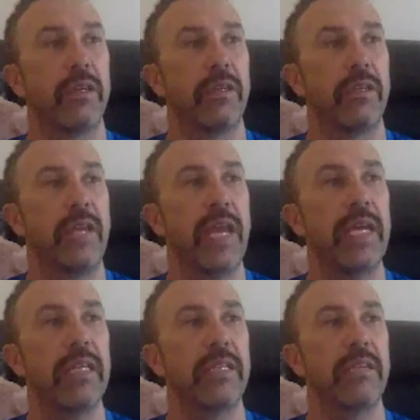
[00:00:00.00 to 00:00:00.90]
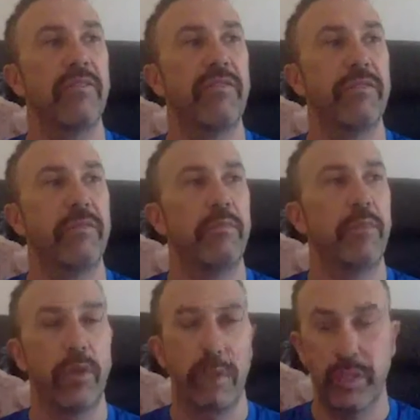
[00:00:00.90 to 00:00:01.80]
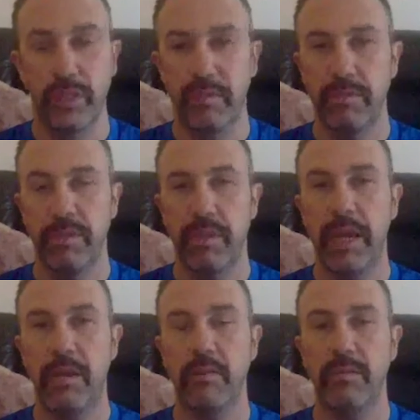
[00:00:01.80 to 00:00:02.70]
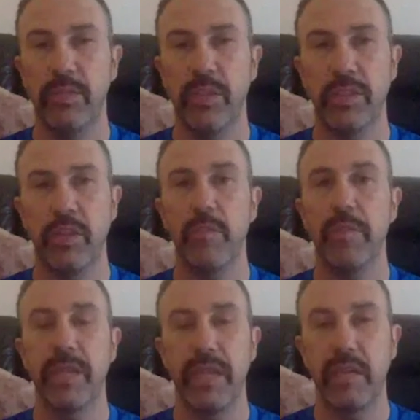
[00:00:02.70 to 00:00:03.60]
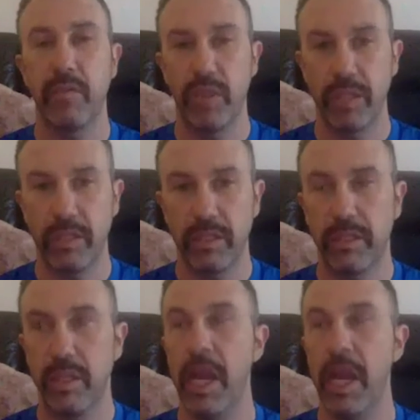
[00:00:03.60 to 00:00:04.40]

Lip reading: negative person that doesn't like me taking risks,